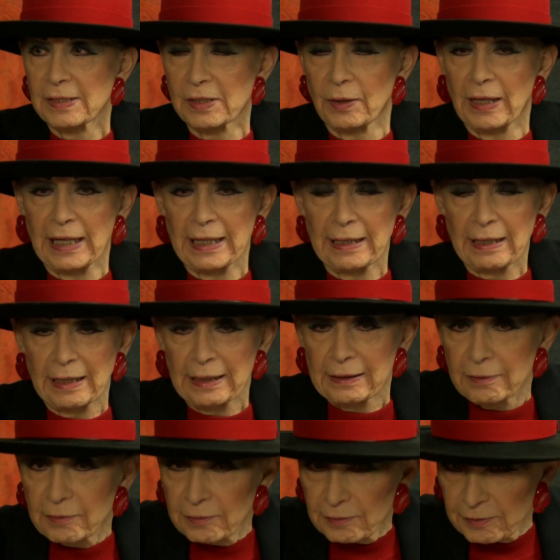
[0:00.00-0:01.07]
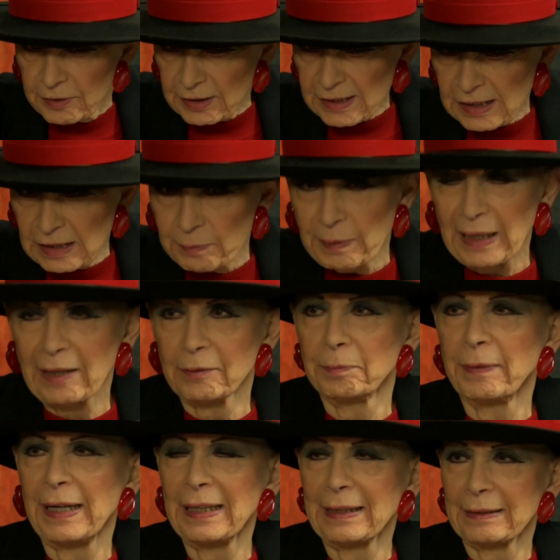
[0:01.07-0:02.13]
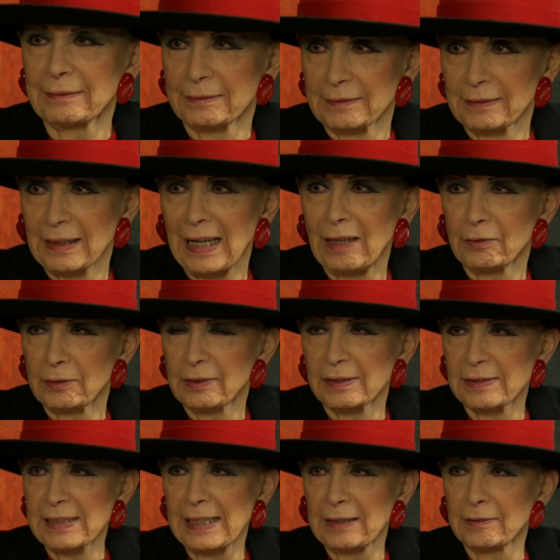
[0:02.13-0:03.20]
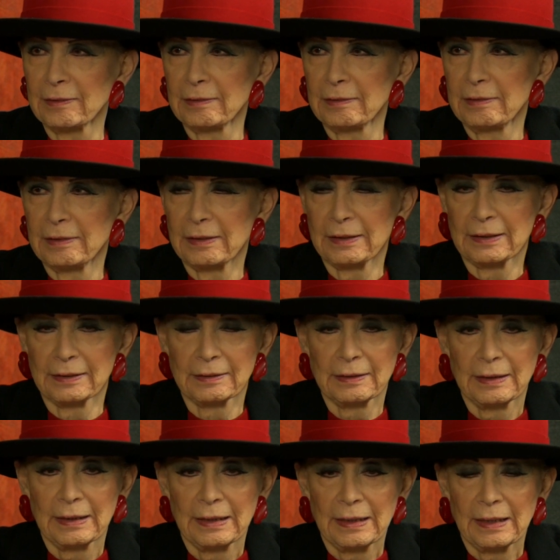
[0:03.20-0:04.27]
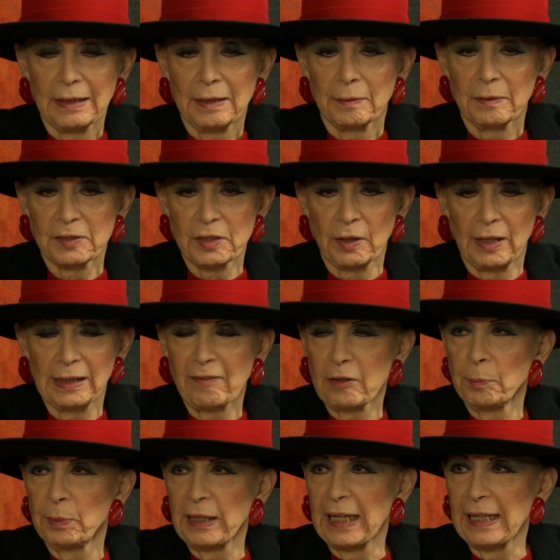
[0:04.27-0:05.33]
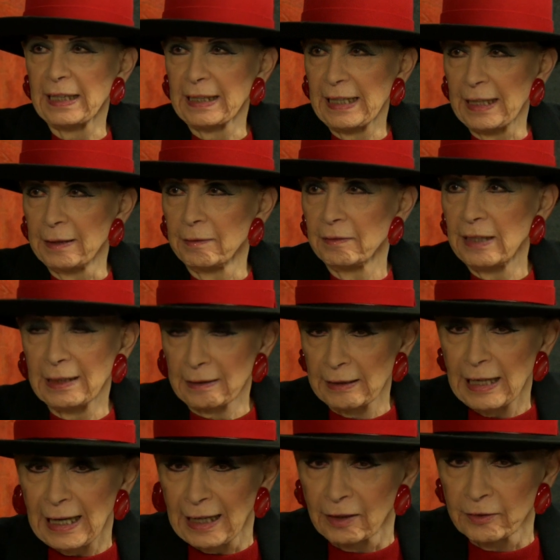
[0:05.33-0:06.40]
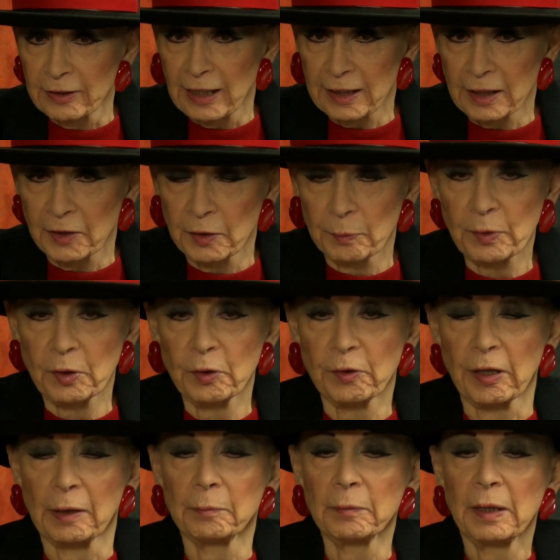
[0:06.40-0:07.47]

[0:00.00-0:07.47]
so I could just about make out the sound, so I'll have to play it again, not now, not on the program,